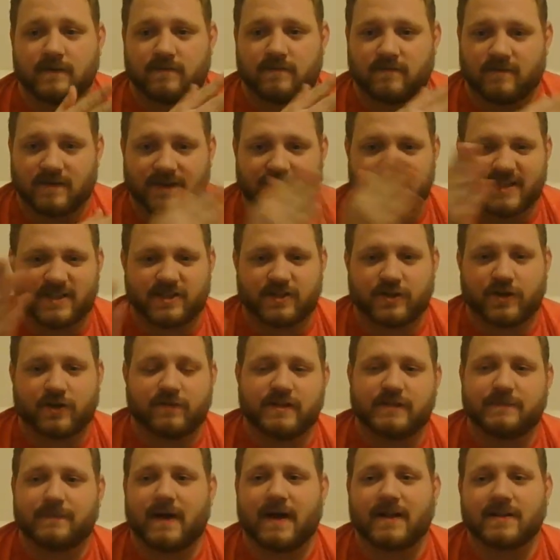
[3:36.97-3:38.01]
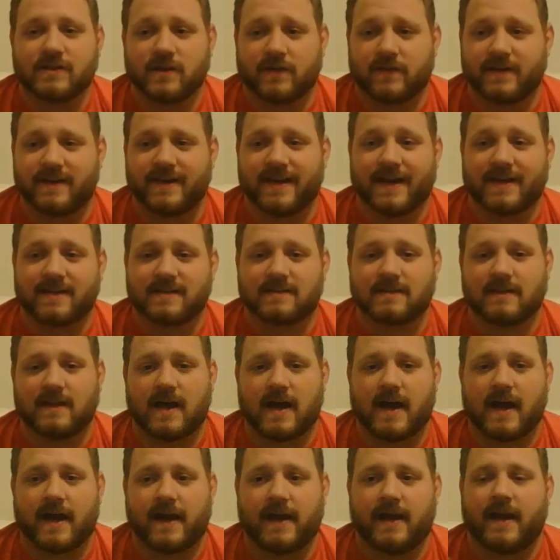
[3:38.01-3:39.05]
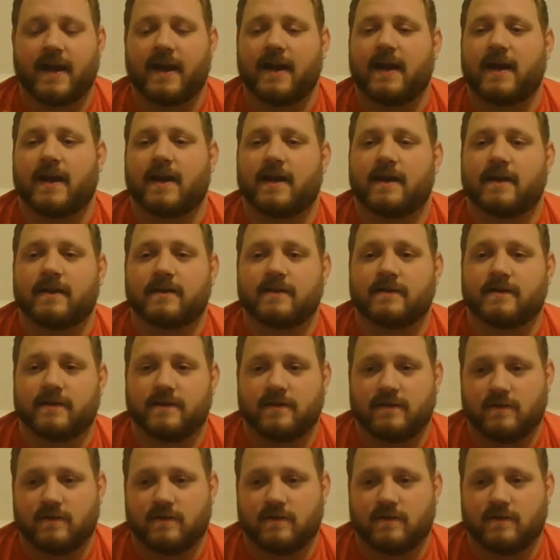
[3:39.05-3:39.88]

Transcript: list your response on the next slide and